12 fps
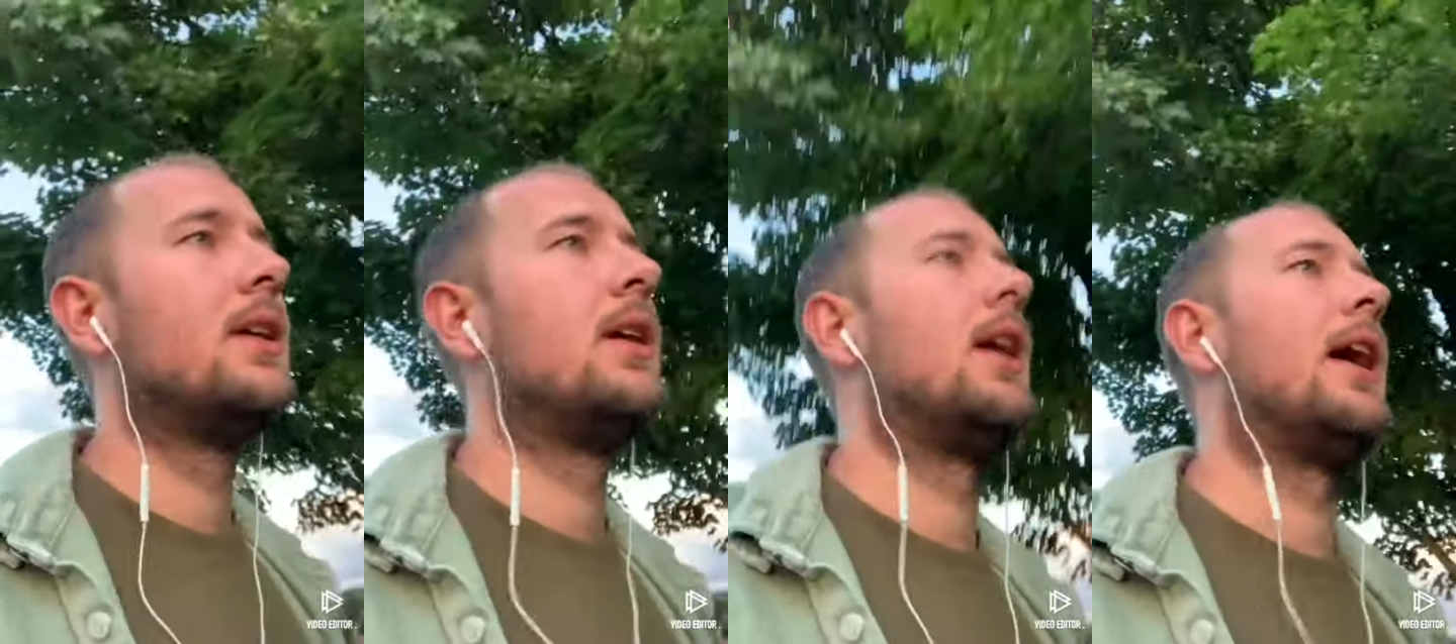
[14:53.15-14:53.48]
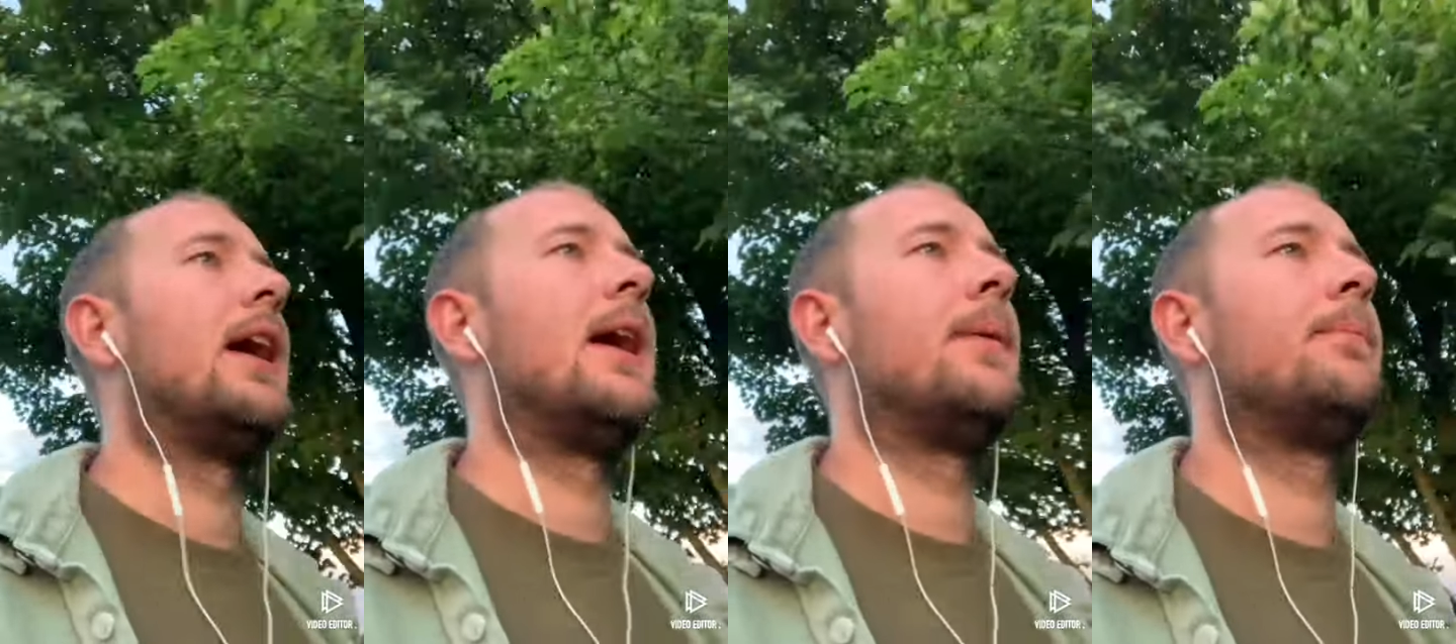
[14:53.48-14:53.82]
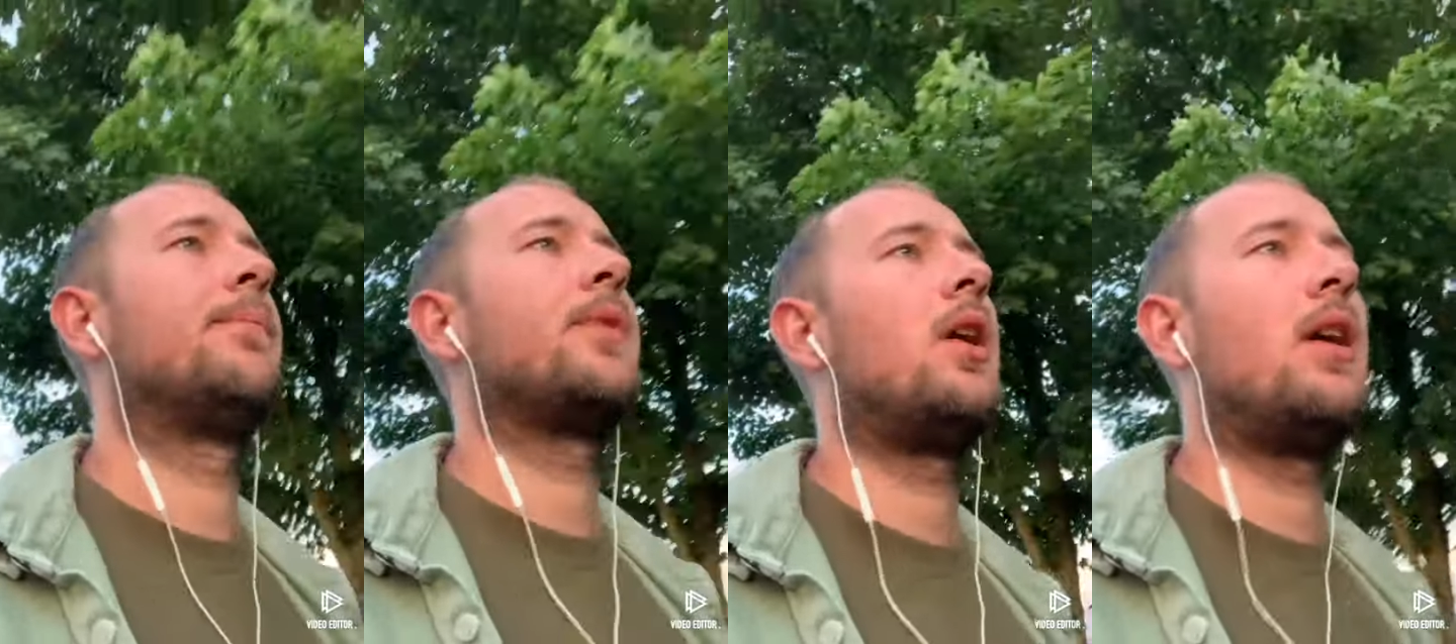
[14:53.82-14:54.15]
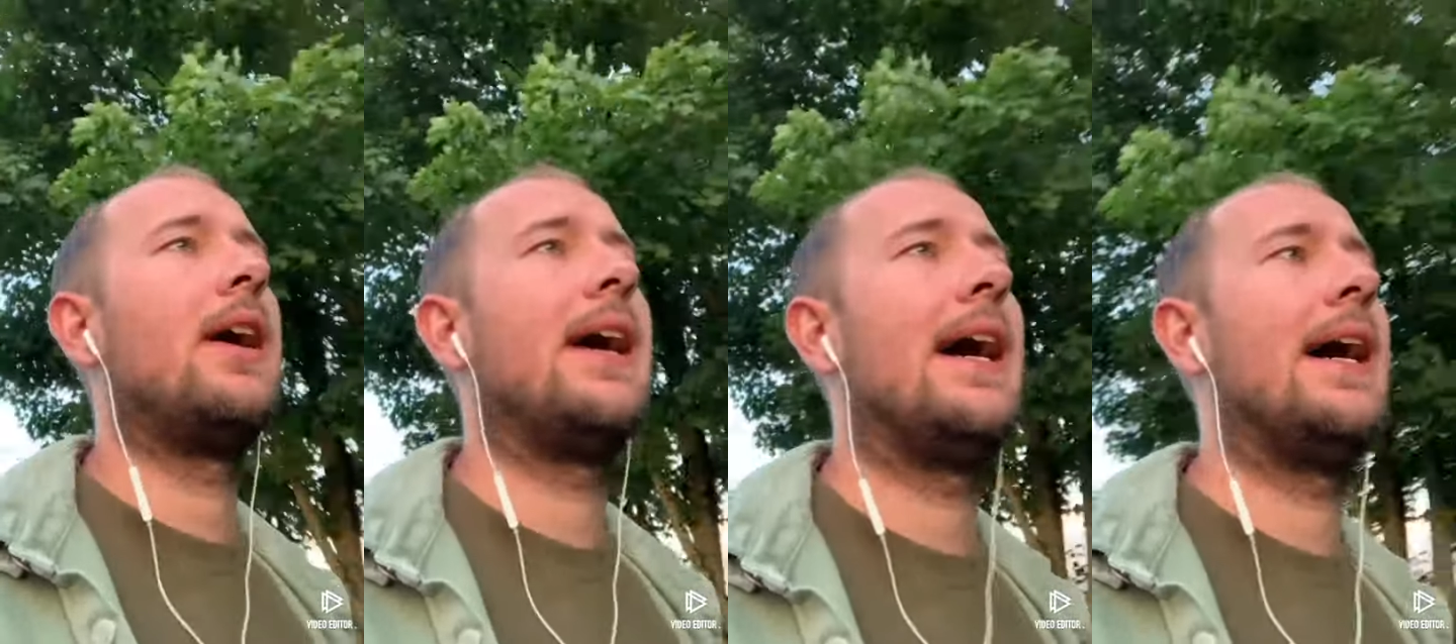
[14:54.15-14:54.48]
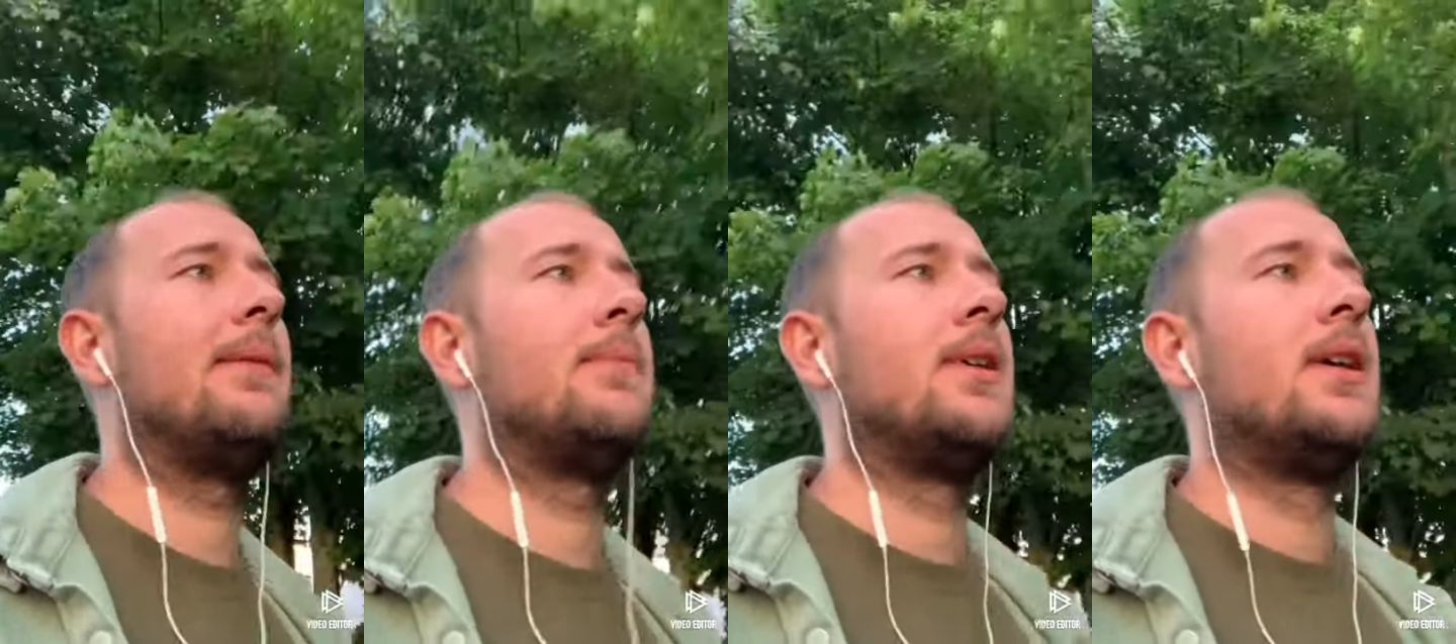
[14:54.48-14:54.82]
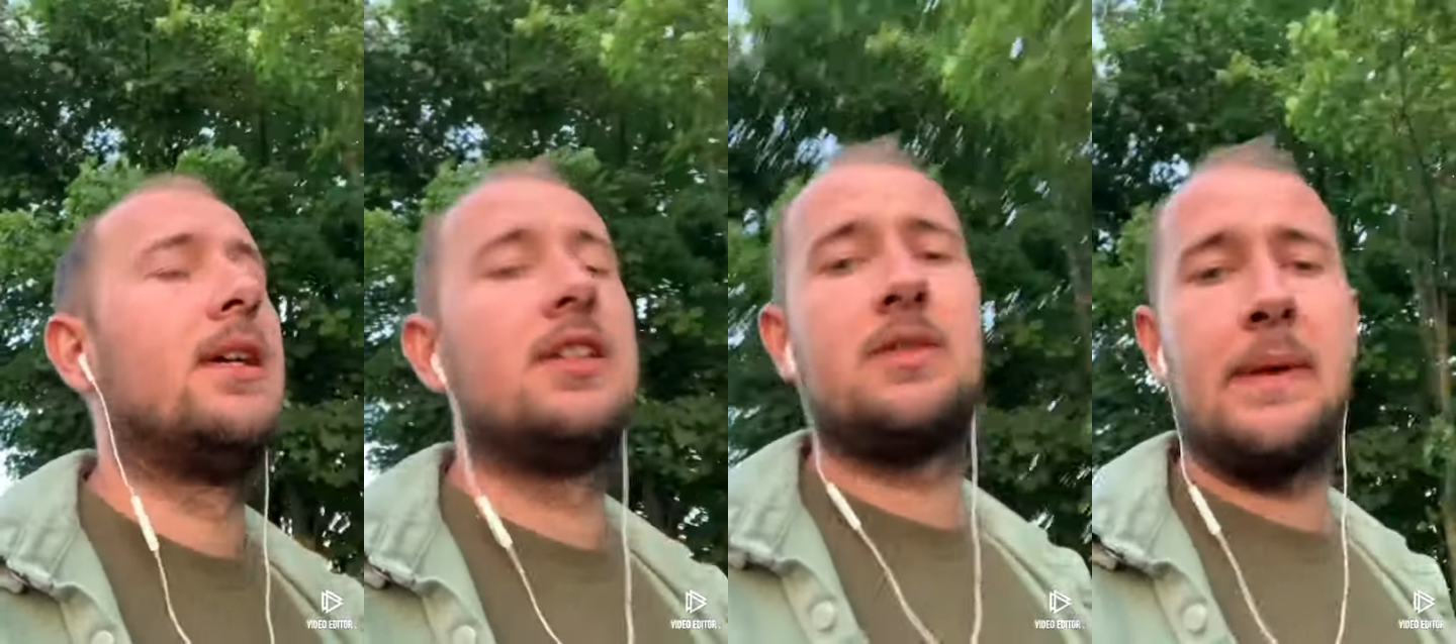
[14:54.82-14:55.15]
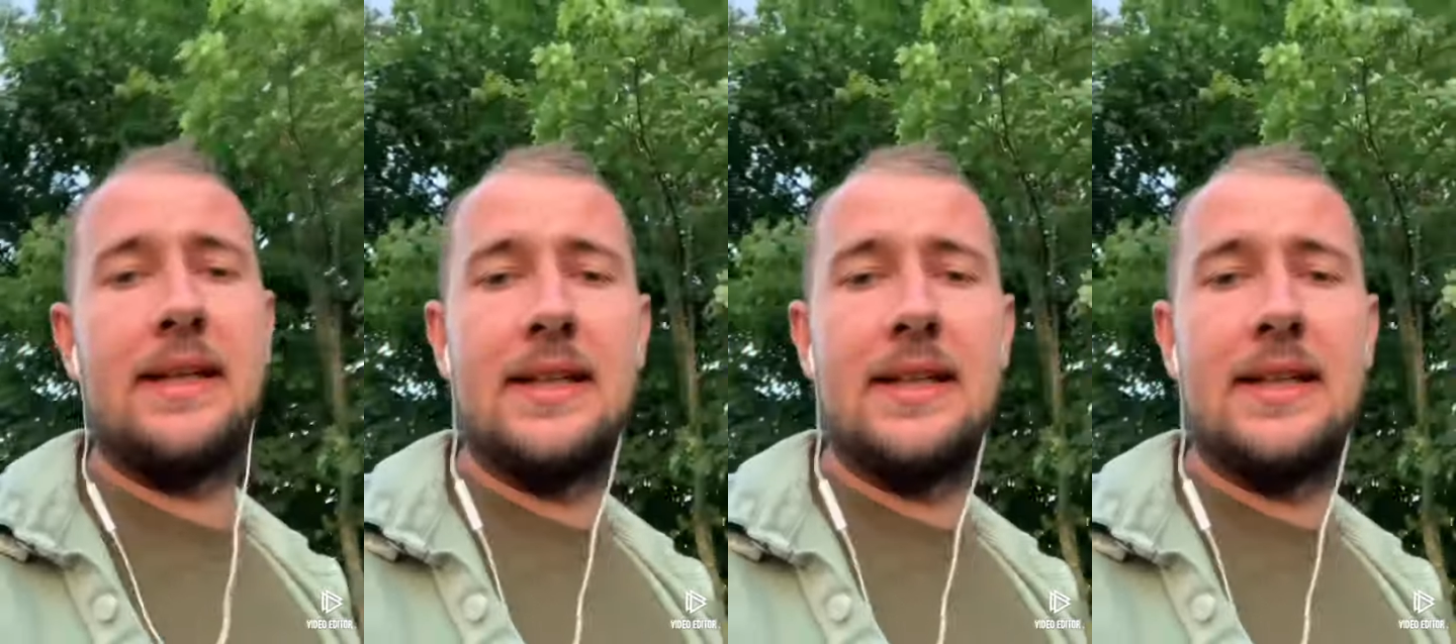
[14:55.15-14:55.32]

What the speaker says: I am spending